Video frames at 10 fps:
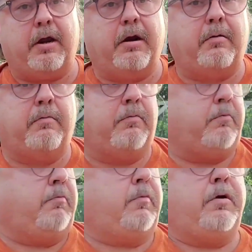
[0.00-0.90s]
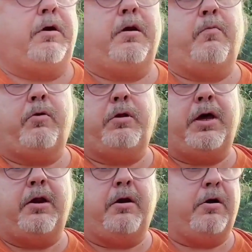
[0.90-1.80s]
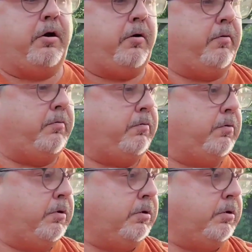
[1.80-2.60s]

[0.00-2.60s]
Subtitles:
there, and then we'll let her go.